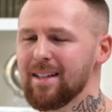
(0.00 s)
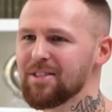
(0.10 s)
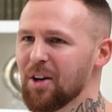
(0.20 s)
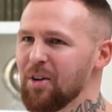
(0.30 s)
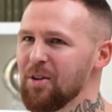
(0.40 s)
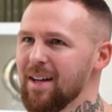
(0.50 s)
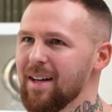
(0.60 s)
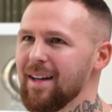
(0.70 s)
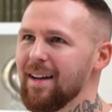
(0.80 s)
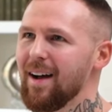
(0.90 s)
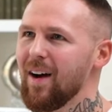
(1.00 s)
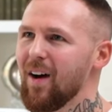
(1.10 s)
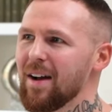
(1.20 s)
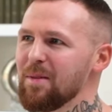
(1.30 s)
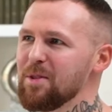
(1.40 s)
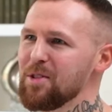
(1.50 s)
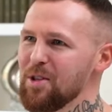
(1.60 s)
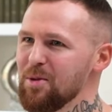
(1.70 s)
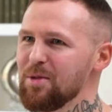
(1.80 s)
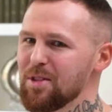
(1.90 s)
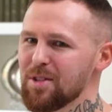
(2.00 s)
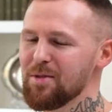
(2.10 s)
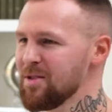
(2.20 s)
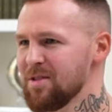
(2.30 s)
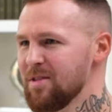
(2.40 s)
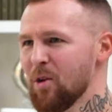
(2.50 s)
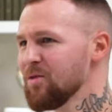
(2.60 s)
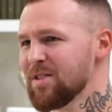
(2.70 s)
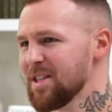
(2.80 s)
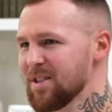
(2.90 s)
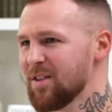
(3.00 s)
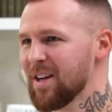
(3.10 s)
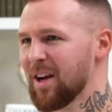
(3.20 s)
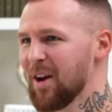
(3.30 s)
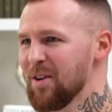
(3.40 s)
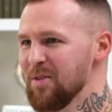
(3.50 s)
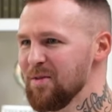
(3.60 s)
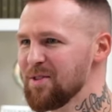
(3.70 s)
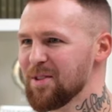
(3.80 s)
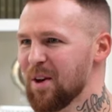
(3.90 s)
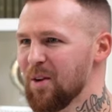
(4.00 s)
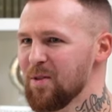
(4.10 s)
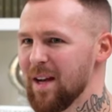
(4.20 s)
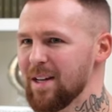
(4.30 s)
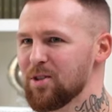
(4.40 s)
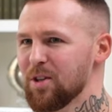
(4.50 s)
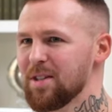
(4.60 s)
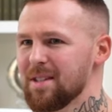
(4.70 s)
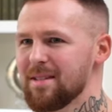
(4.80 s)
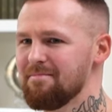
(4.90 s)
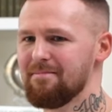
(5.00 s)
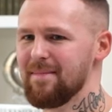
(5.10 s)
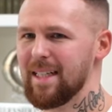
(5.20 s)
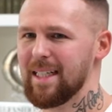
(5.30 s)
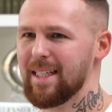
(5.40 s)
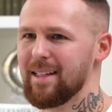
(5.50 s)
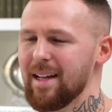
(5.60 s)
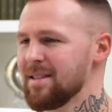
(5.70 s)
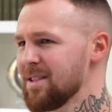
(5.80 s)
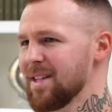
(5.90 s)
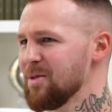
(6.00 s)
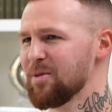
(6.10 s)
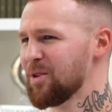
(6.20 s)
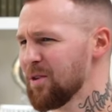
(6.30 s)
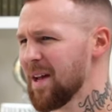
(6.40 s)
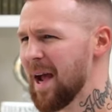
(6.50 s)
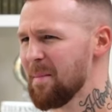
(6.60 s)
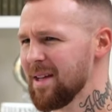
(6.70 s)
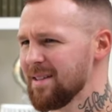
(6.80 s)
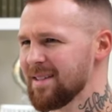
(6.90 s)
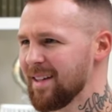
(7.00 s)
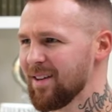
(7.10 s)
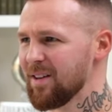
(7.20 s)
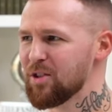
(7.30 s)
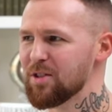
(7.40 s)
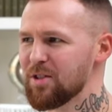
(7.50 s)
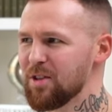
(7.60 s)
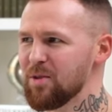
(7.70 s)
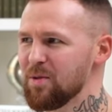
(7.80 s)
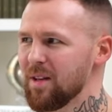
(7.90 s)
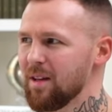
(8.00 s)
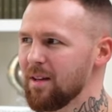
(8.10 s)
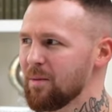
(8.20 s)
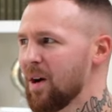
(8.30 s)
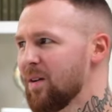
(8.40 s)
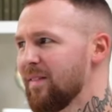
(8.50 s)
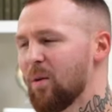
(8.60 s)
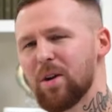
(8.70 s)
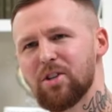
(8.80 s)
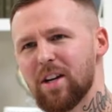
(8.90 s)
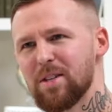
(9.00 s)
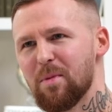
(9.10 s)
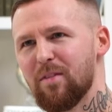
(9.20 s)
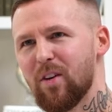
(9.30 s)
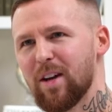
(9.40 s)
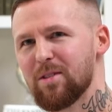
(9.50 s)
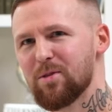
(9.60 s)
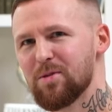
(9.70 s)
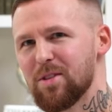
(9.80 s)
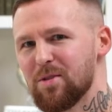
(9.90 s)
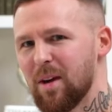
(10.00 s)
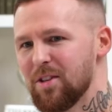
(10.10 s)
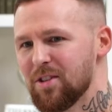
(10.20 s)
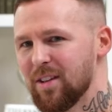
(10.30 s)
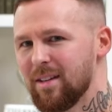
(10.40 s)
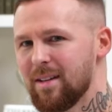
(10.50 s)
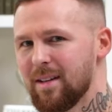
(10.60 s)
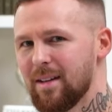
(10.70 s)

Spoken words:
So I was used to non-designer clothes. So it just instilled good habits, and I just knew that, well, if I want to change my financial situation,